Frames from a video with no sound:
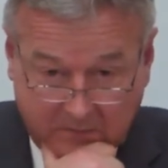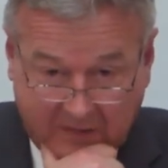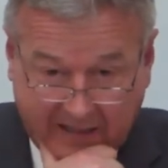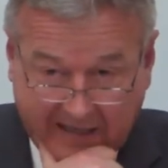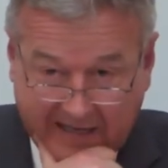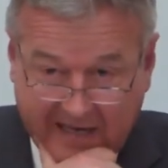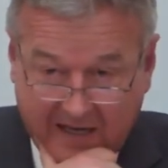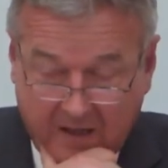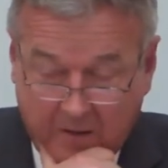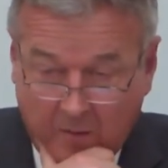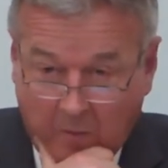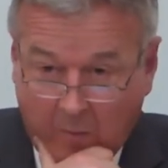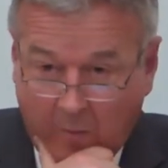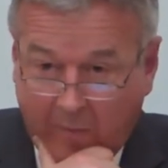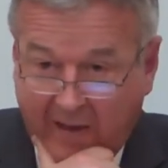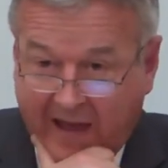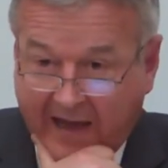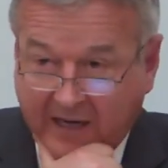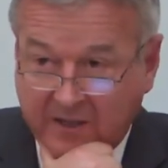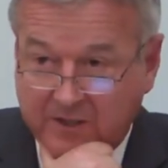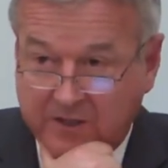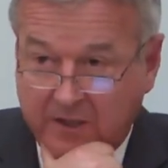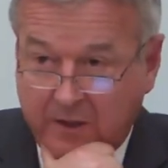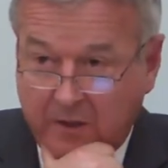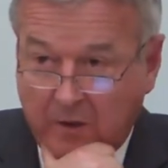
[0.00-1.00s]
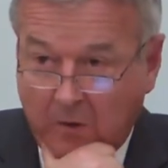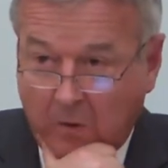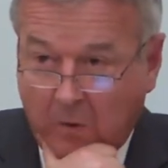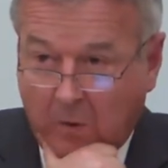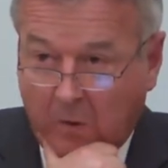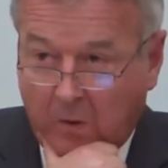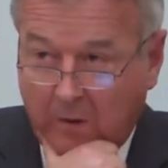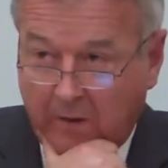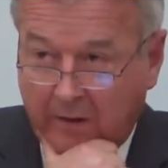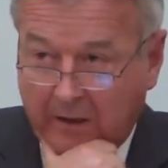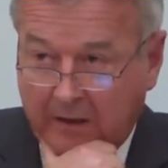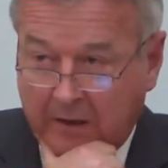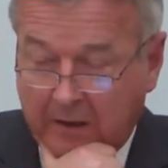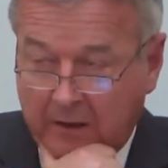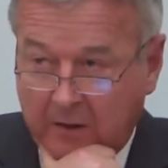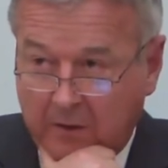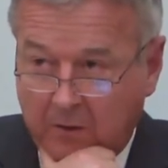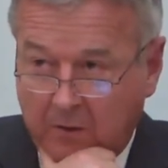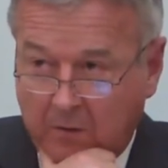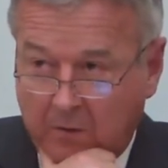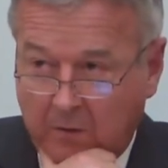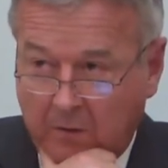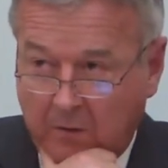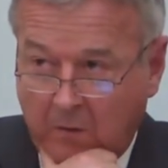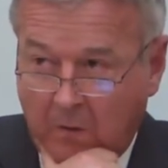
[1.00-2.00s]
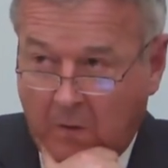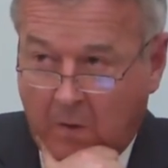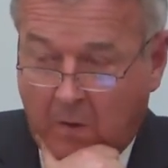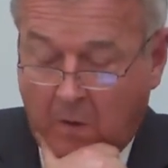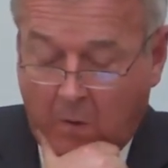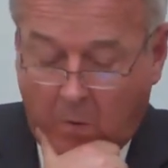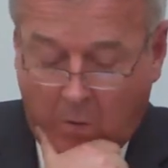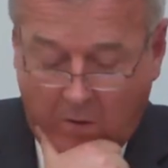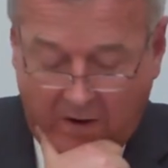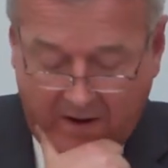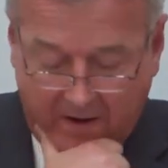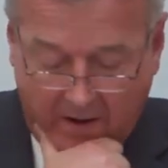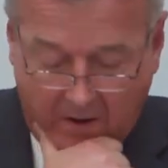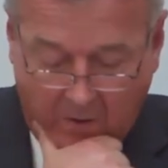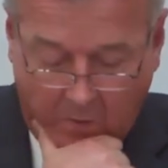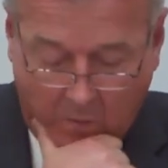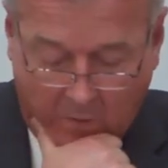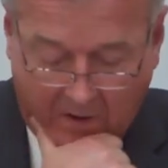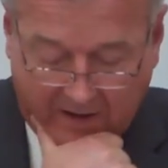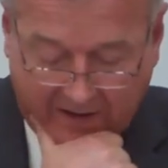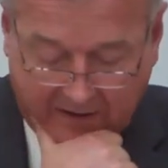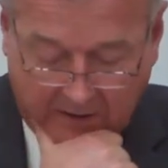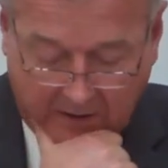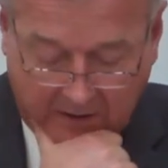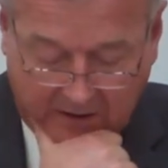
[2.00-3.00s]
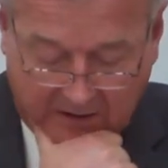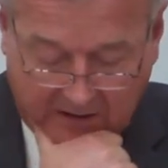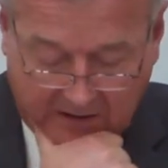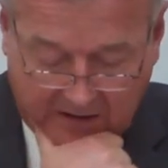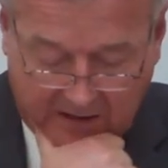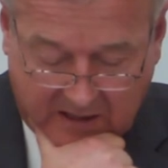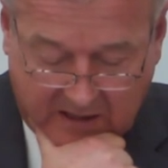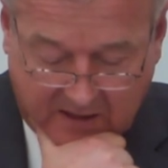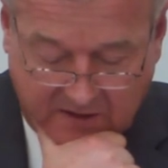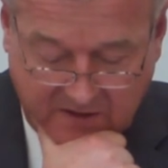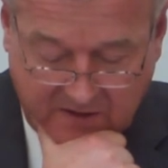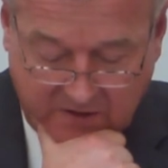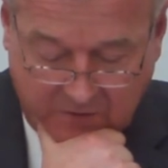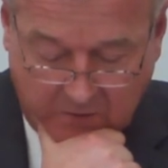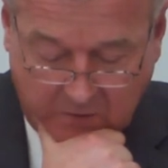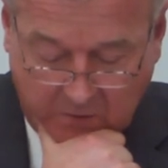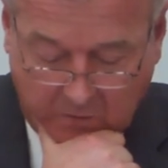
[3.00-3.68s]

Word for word: Again, back to your EU Law 101 class,